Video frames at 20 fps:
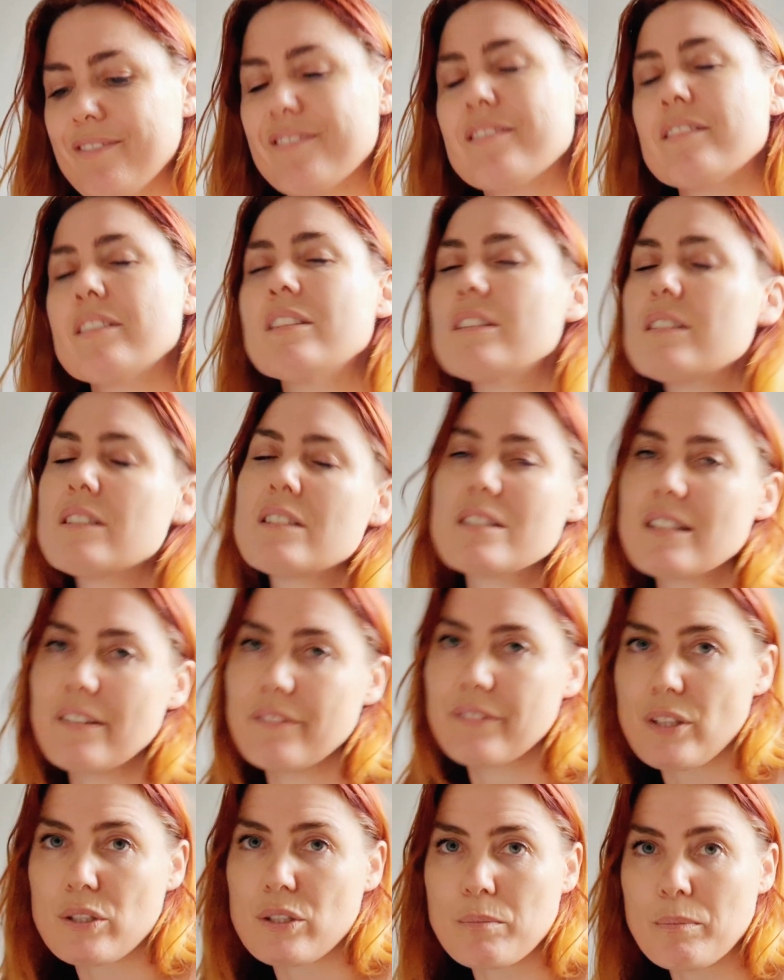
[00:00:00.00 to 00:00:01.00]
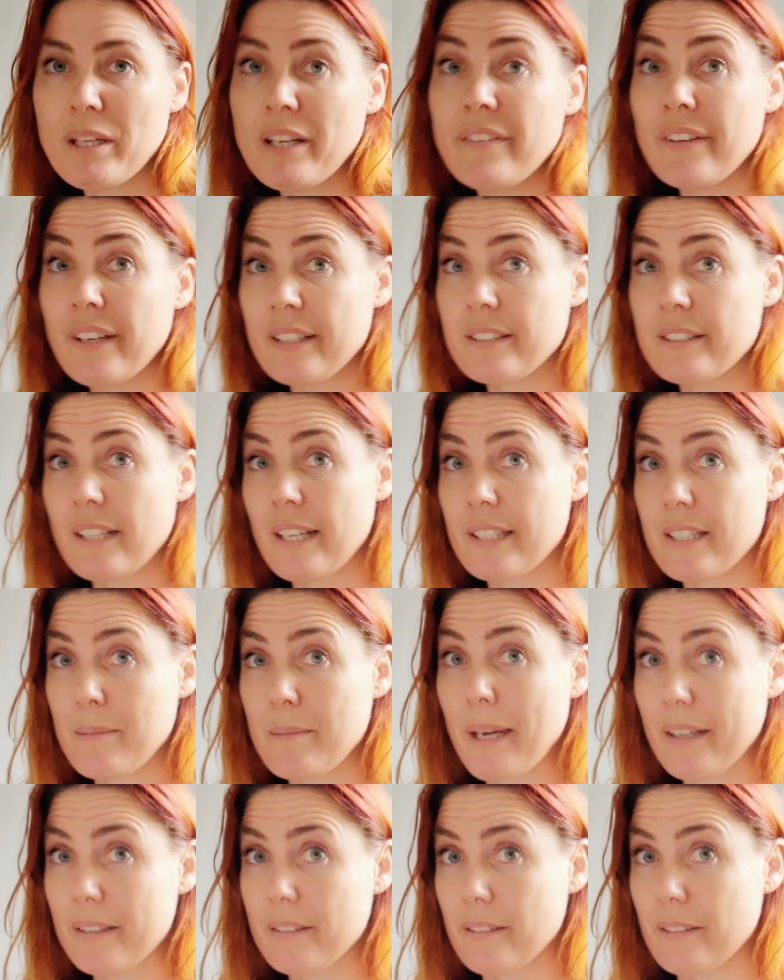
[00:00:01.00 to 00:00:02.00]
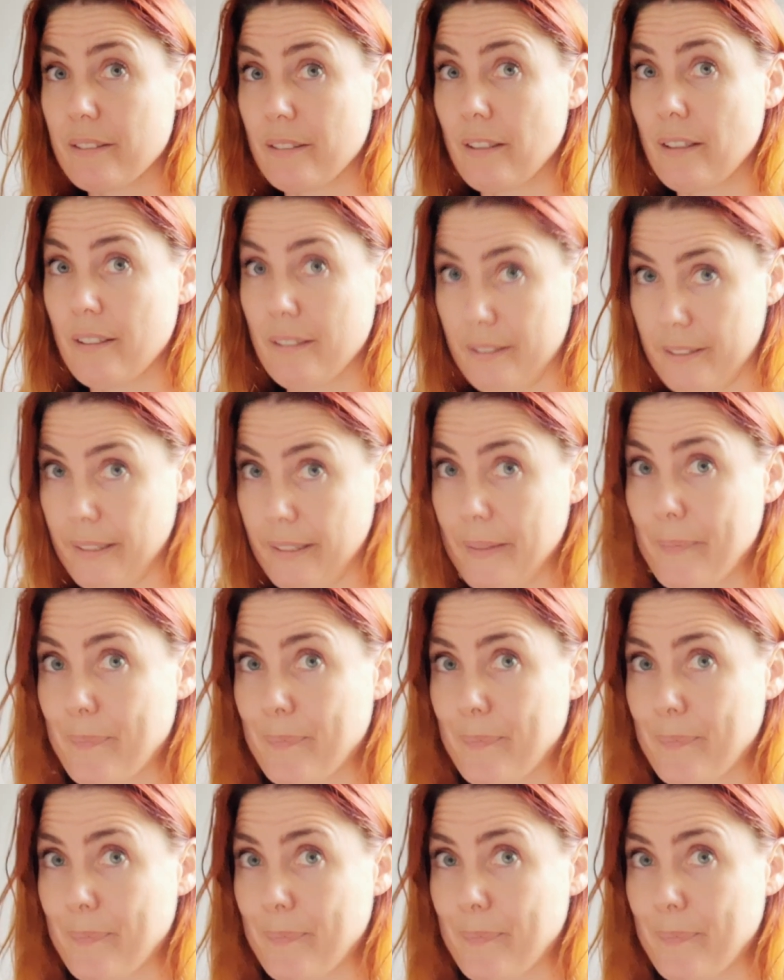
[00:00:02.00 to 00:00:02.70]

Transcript: you just love those minifigs to get some exercise, huh?